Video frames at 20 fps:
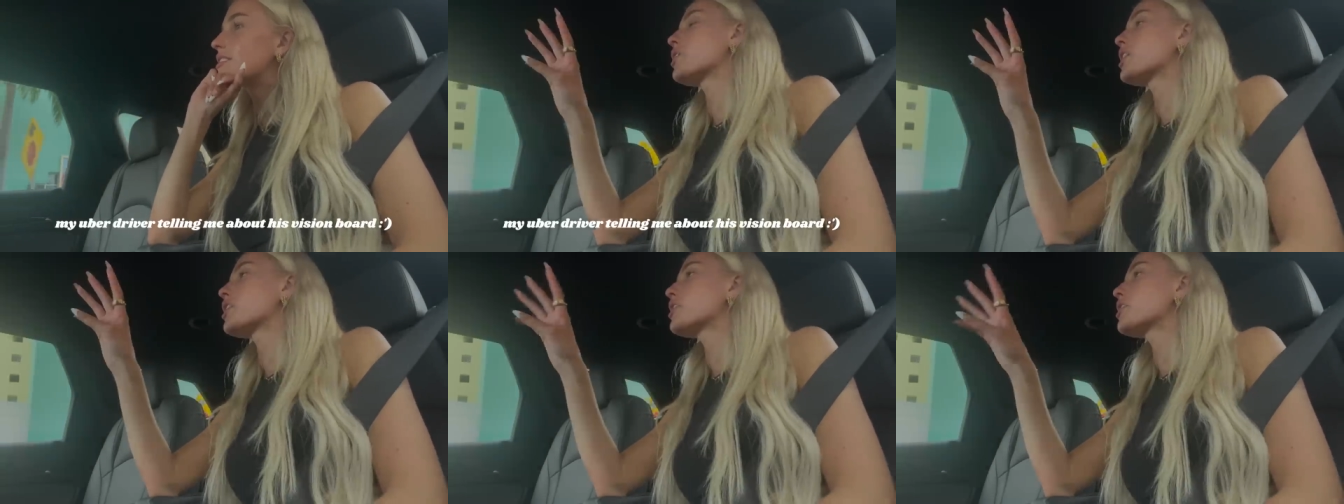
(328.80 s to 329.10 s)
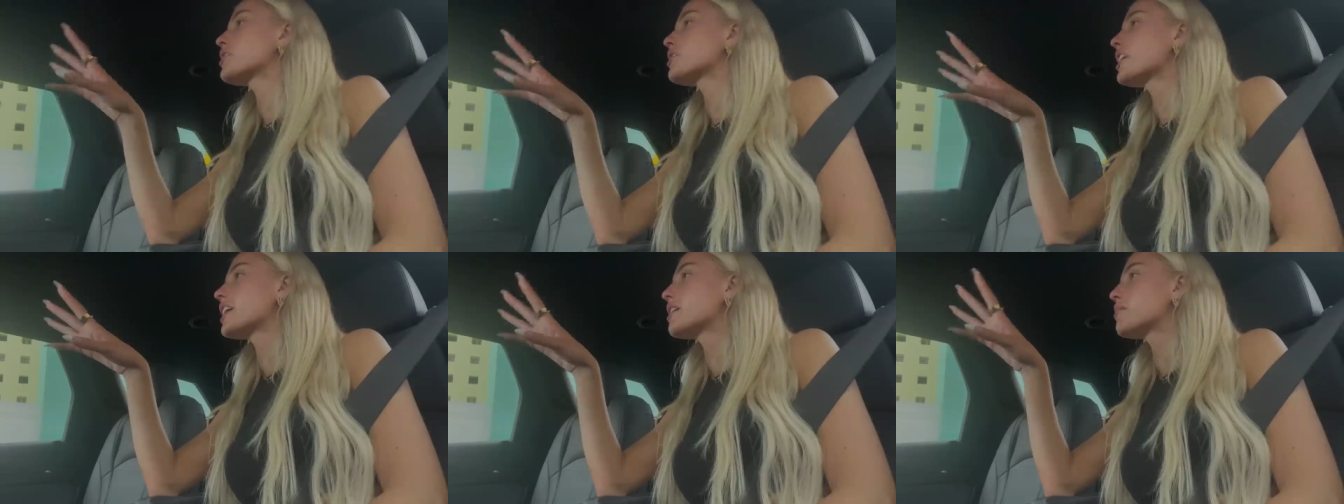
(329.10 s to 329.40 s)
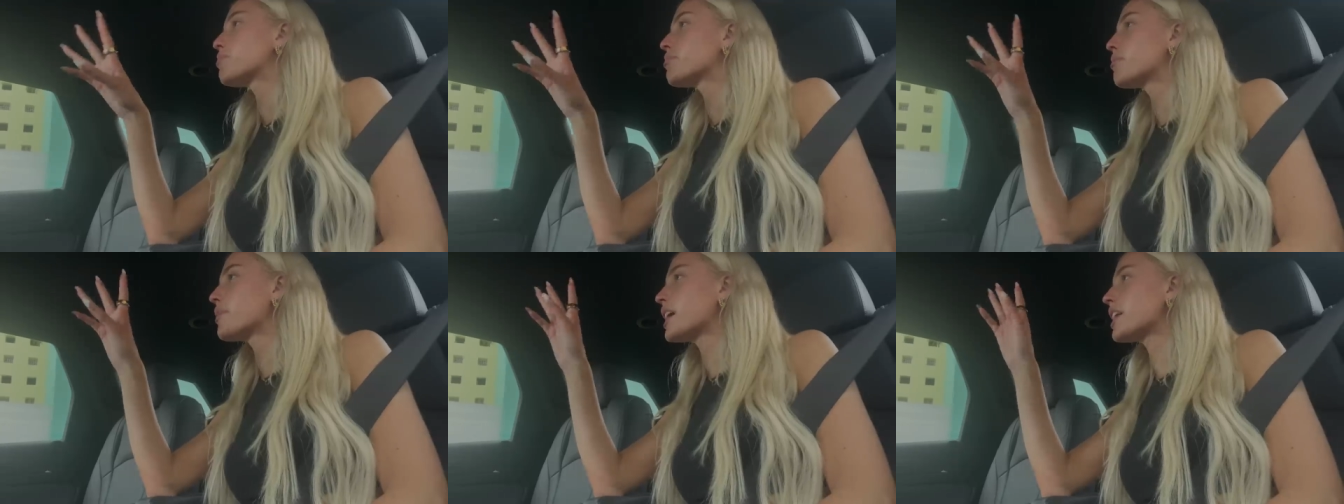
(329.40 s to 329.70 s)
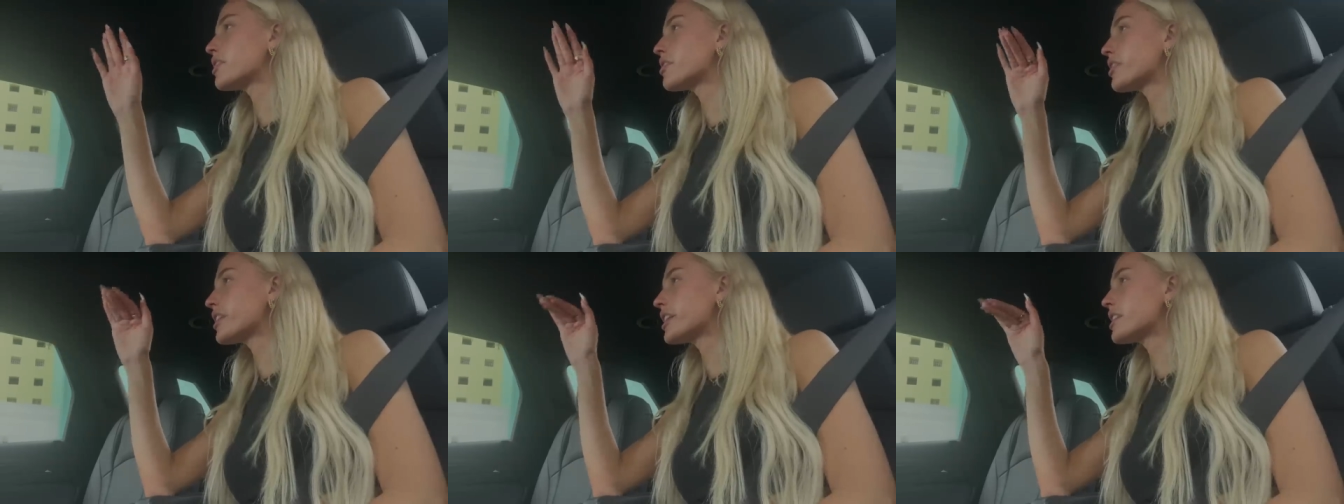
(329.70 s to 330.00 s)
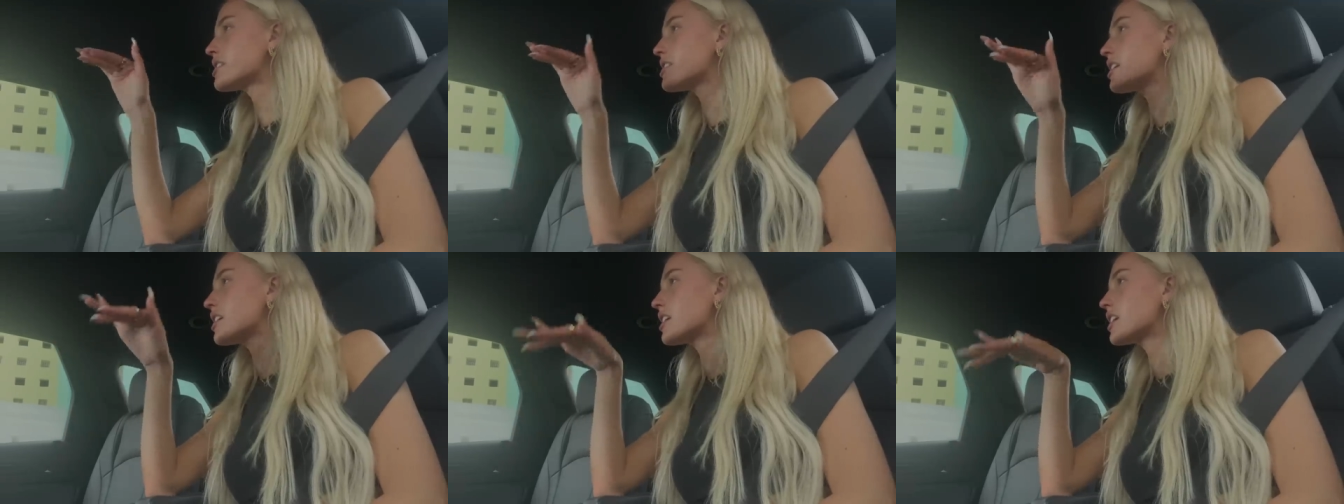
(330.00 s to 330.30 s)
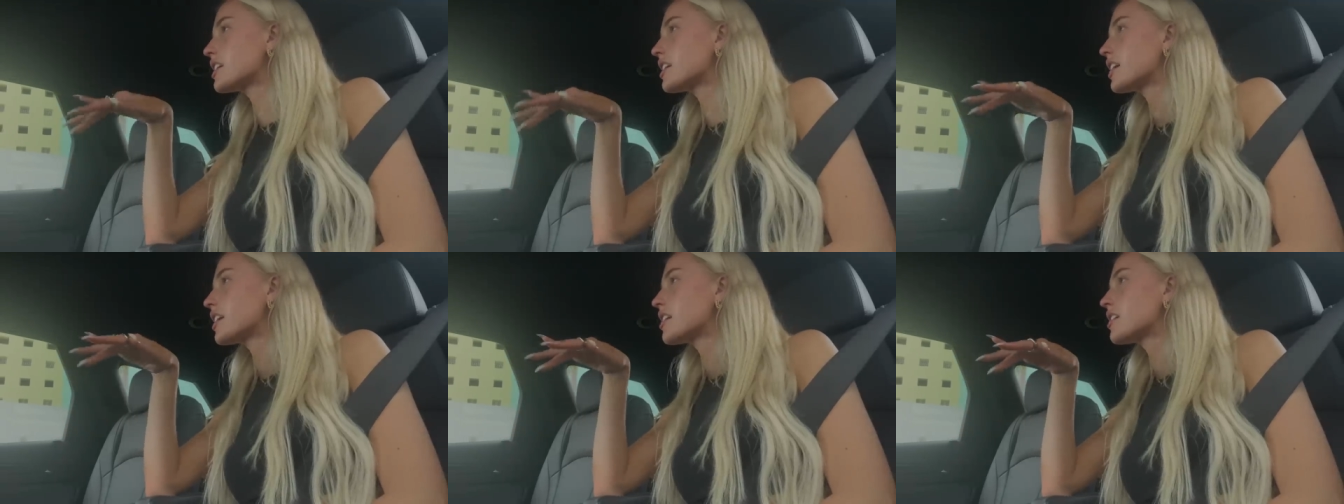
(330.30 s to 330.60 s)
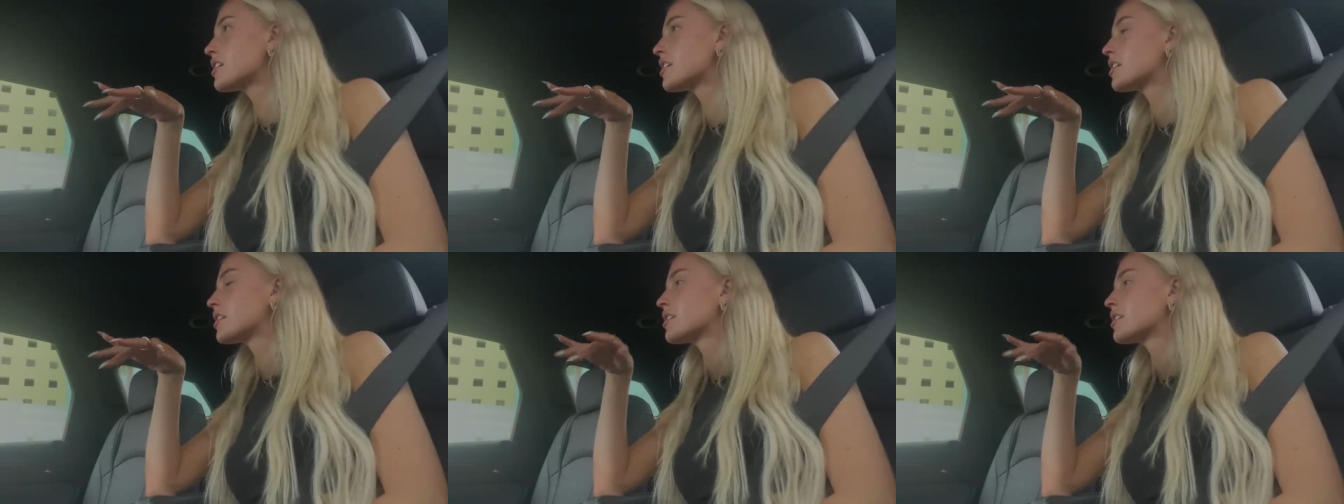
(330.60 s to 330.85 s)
What are your like main things on it again?